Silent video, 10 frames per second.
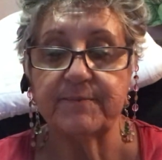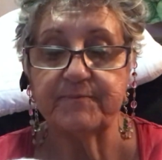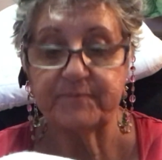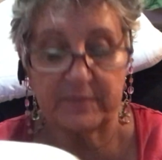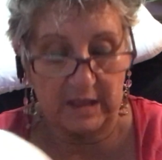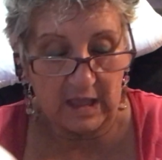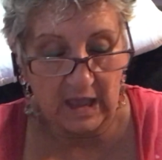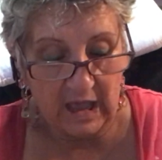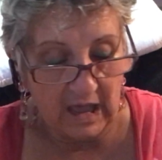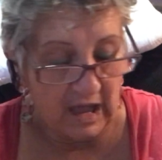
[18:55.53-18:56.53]
it.
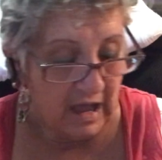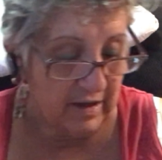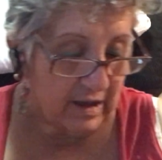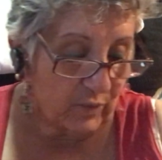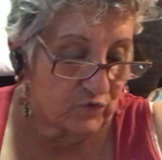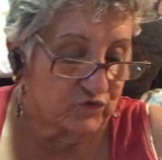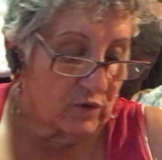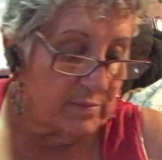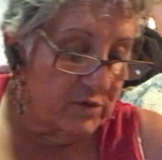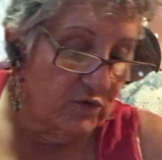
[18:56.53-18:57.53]
I was
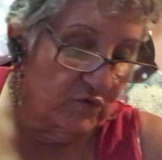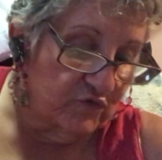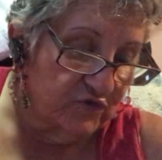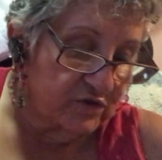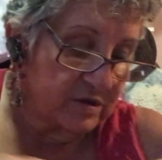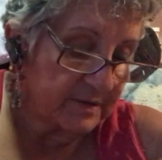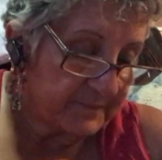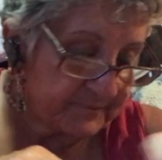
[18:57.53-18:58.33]
so amused.